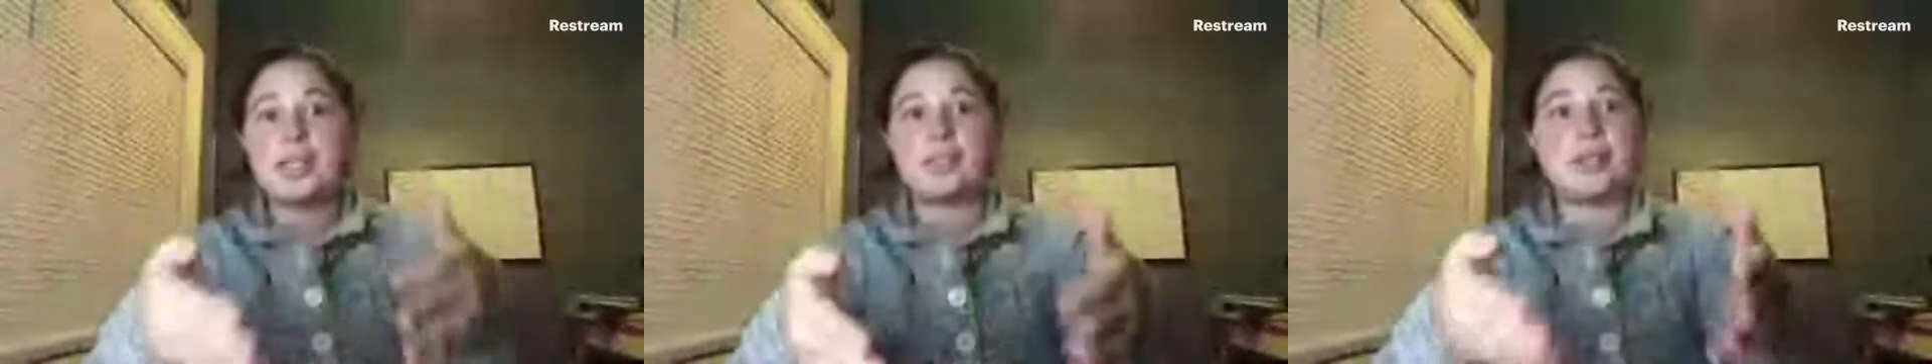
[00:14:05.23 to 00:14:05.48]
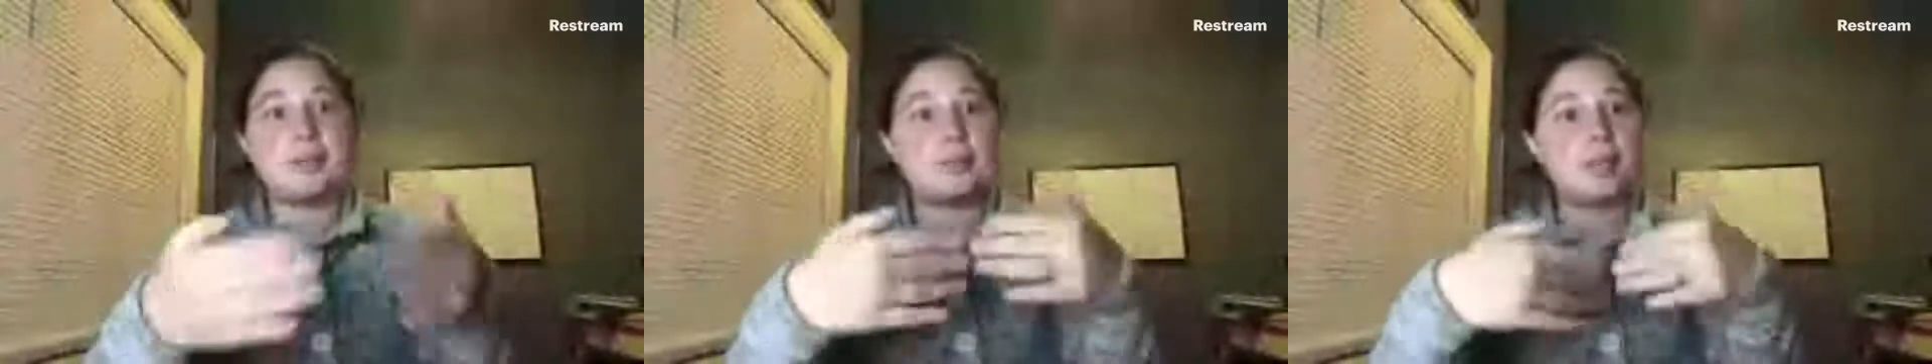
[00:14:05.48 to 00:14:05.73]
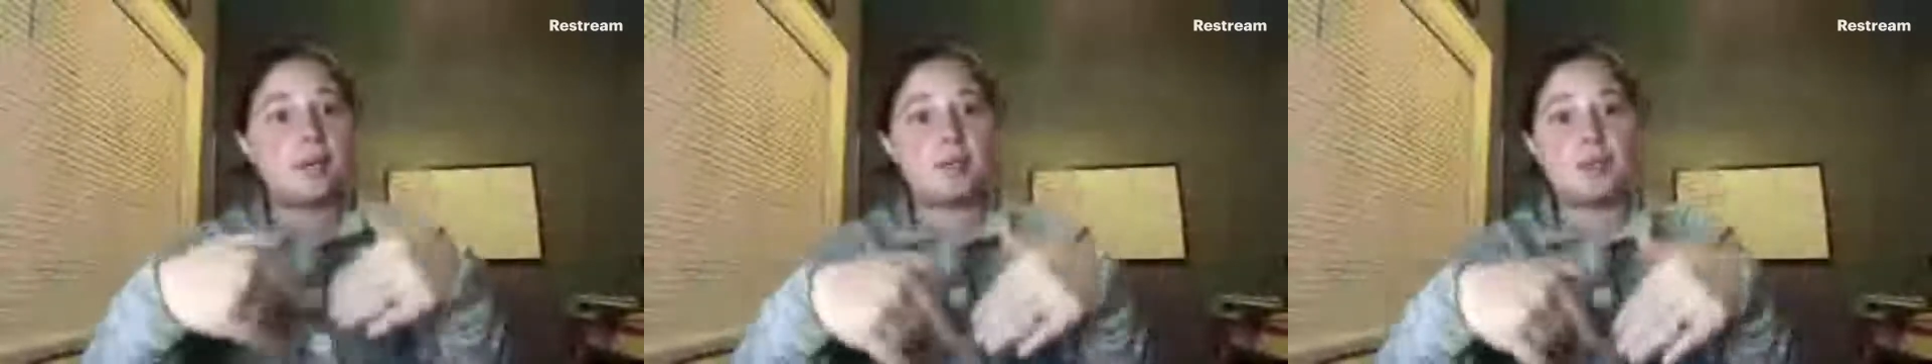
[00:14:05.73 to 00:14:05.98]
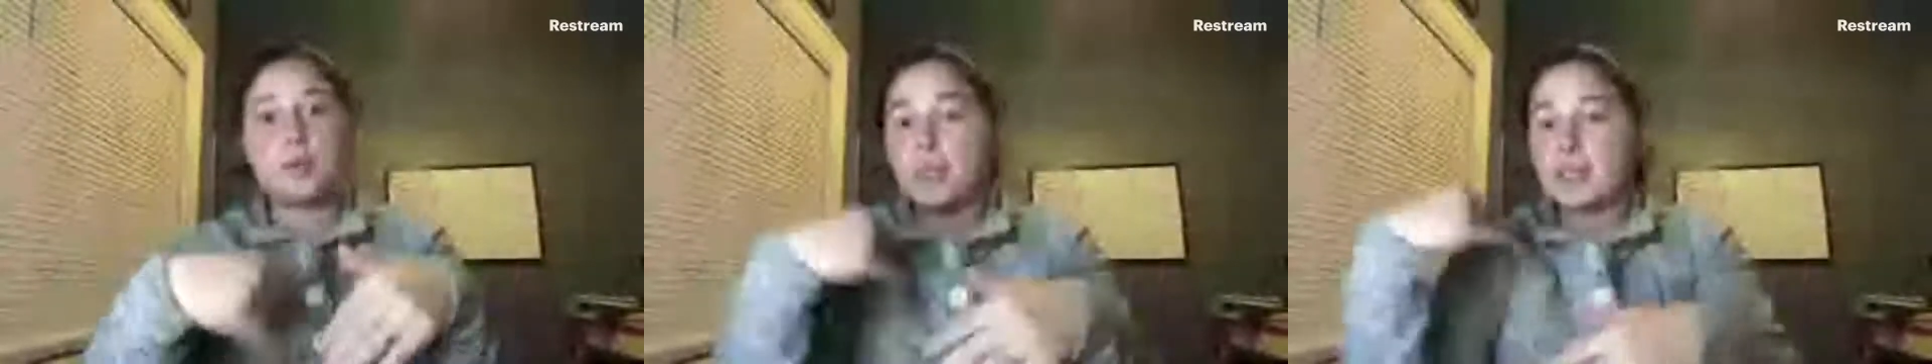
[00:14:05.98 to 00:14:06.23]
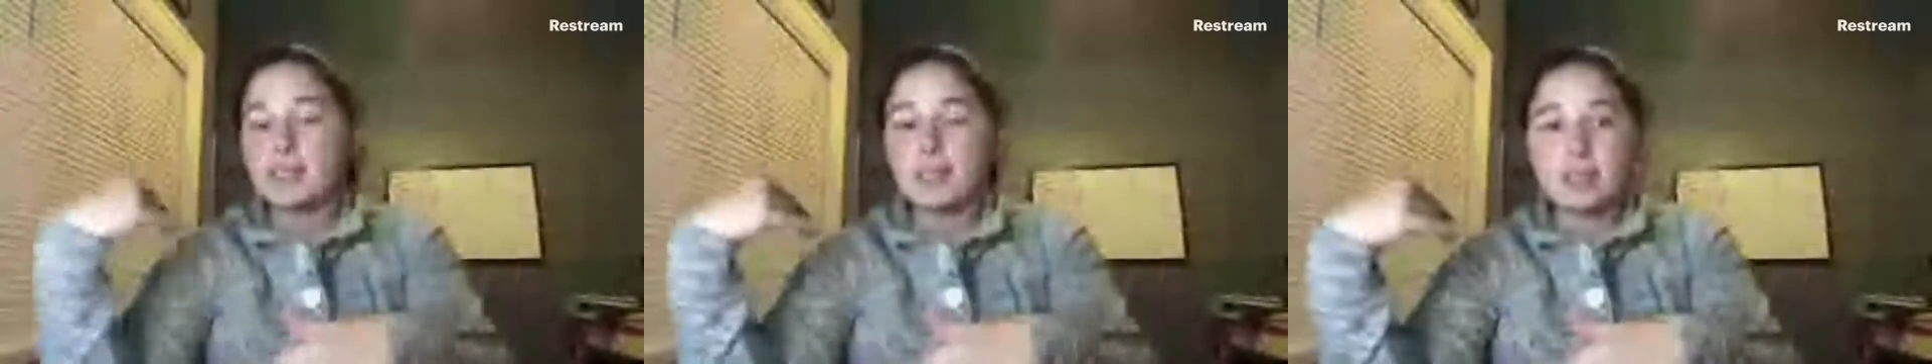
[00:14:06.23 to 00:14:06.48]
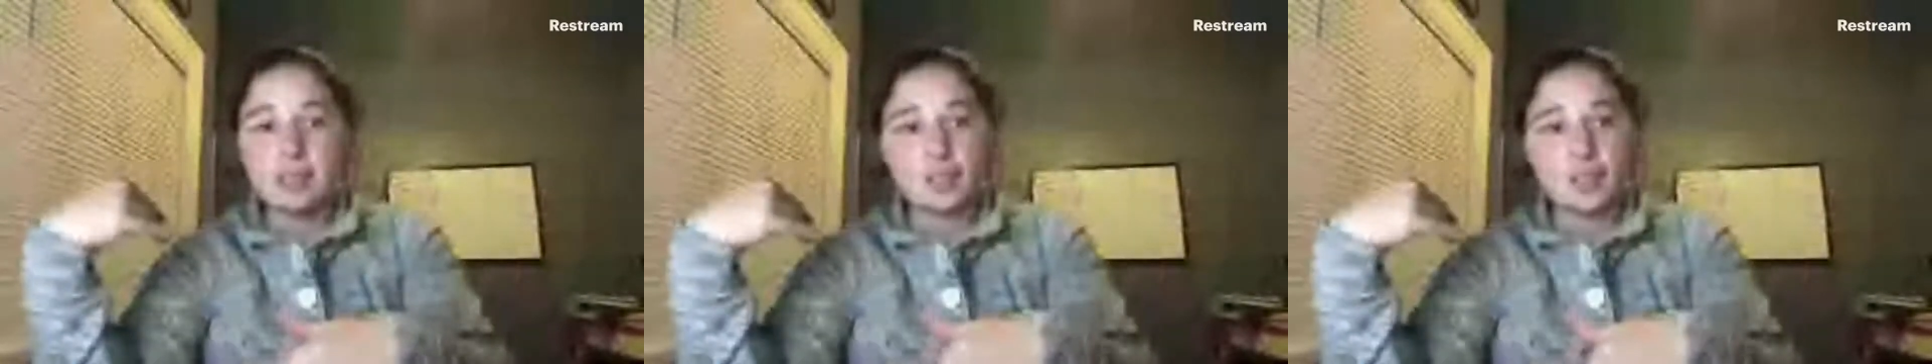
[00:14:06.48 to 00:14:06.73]
Sometimes you get
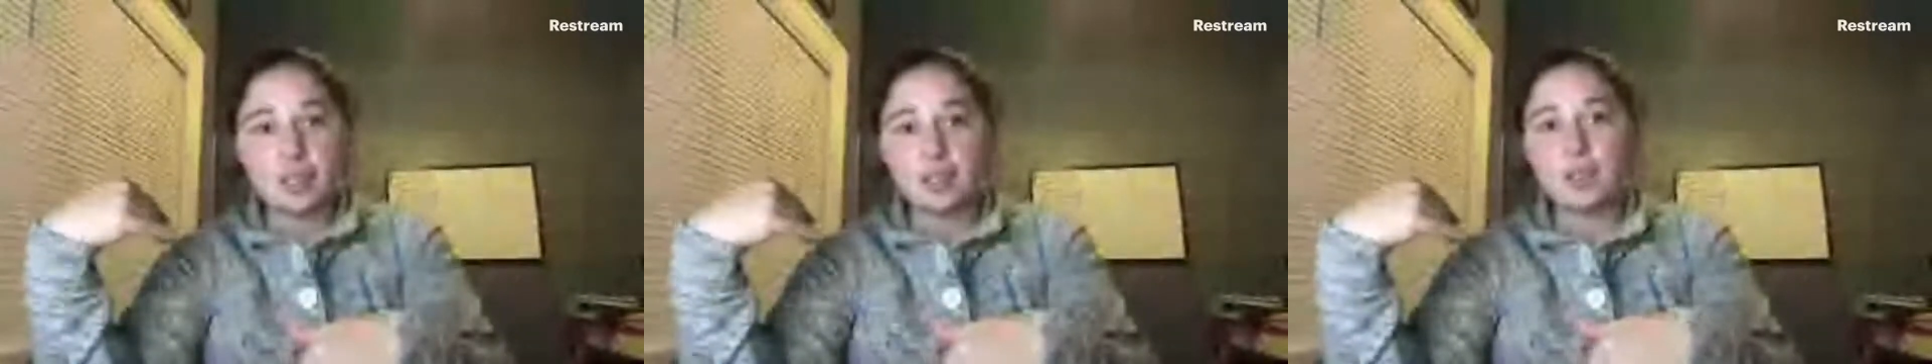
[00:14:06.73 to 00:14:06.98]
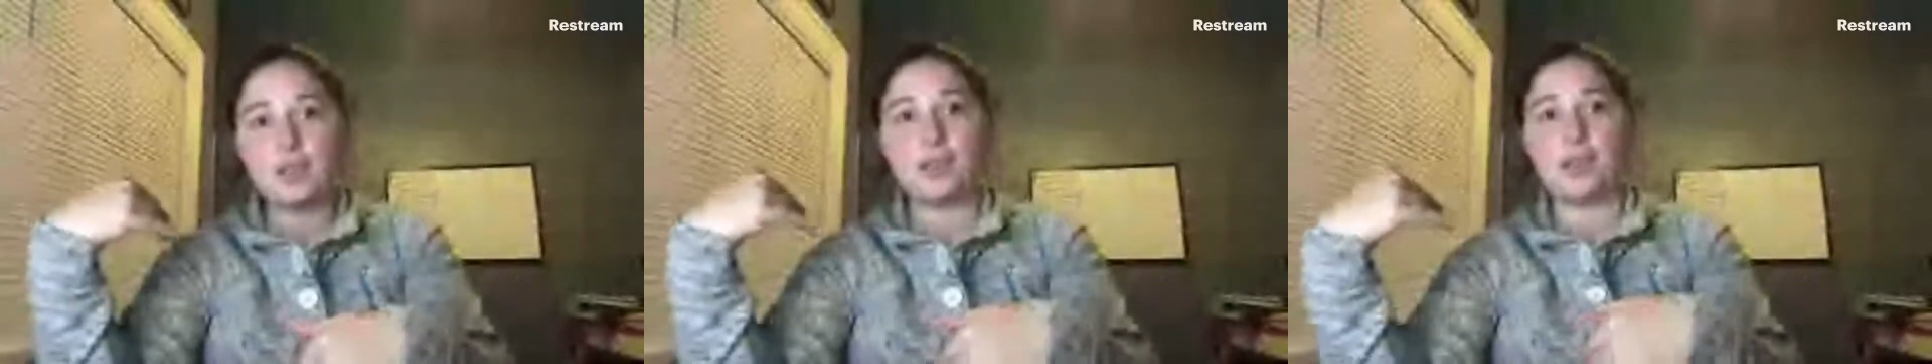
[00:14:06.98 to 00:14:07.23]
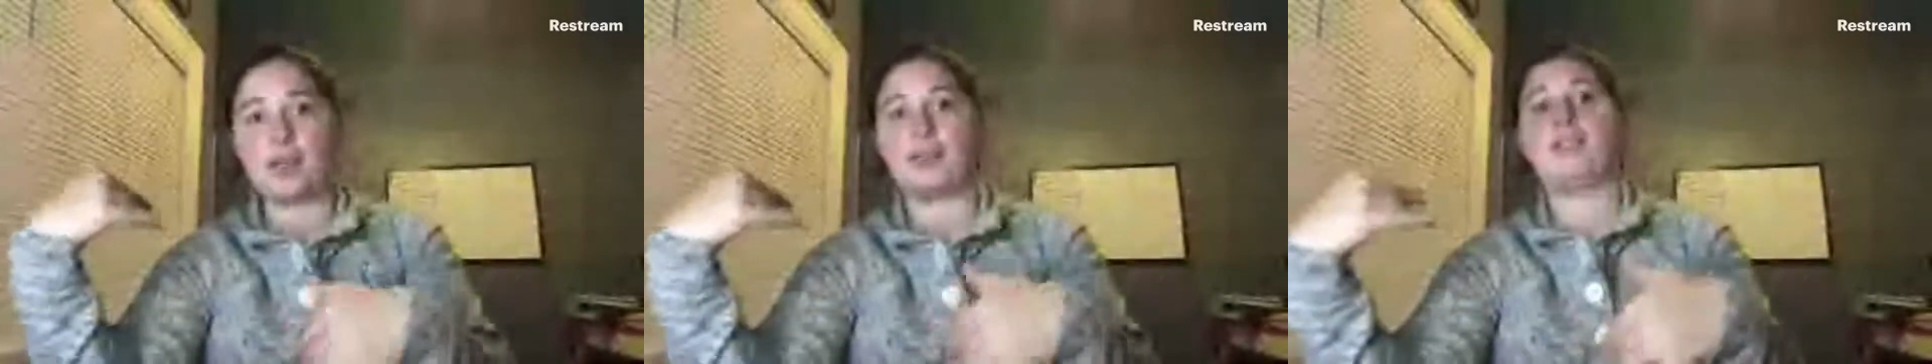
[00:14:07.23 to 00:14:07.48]
sent to jail. You do not get